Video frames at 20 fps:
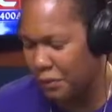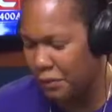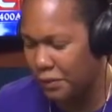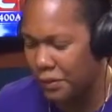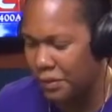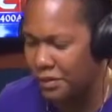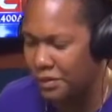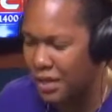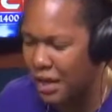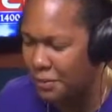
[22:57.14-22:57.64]
for
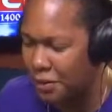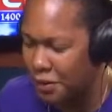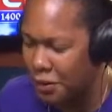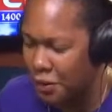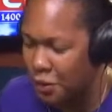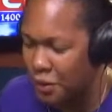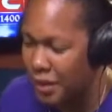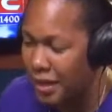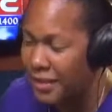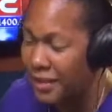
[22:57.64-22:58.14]
the job you're
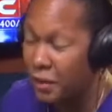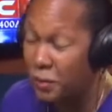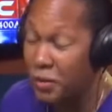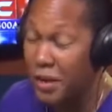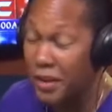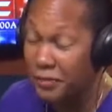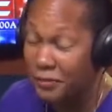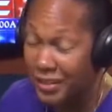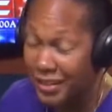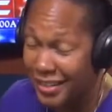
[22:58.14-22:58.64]
doing and that we
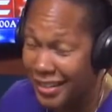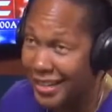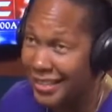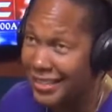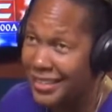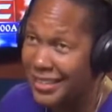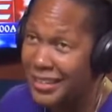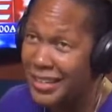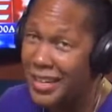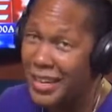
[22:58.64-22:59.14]
have
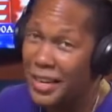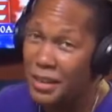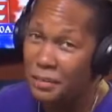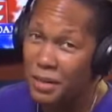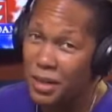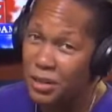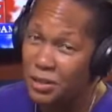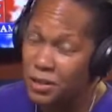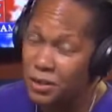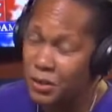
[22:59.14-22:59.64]
connected.
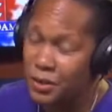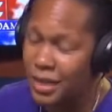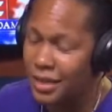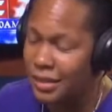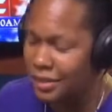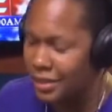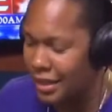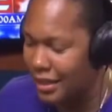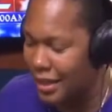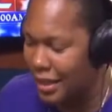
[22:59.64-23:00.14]
Make sure you
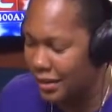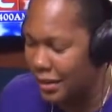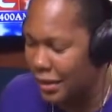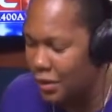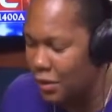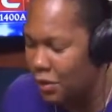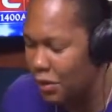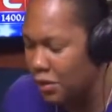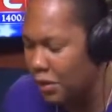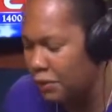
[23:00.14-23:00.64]
guys check out the
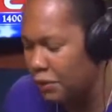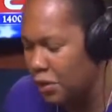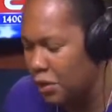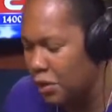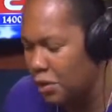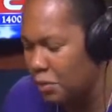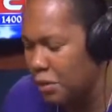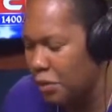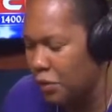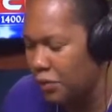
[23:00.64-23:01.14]
On The
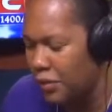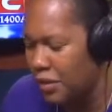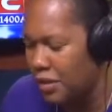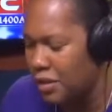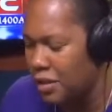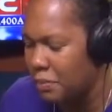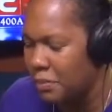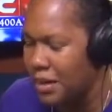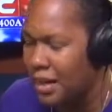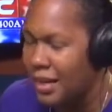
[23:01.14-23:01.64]
Verge Mental
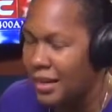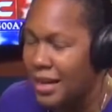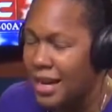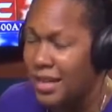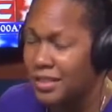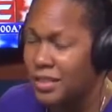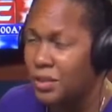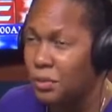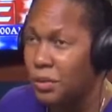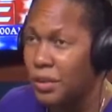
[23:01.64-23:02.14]
Fitness
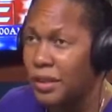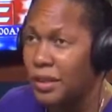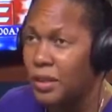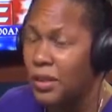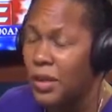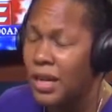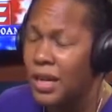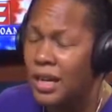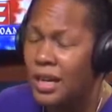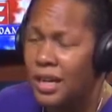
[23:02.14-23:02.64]
podcast as
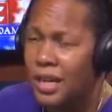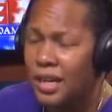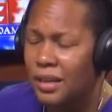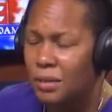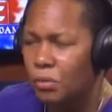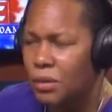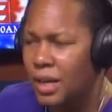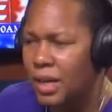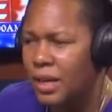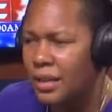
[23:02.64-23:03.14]
well.
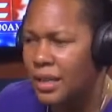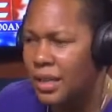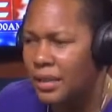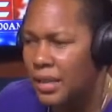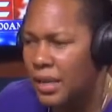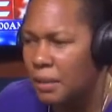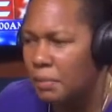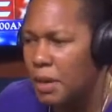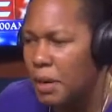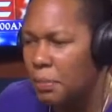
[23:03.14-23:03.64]
And I
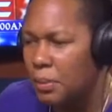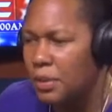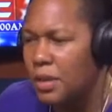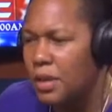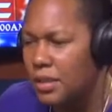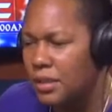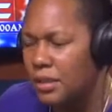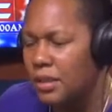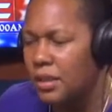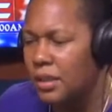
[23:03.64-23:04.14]
think people
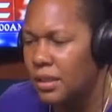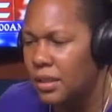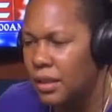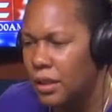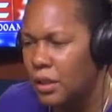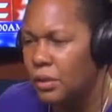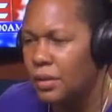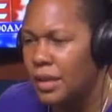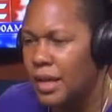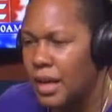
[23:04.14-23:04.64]
need to
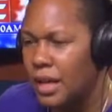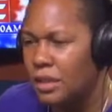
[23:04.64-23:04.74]
know that,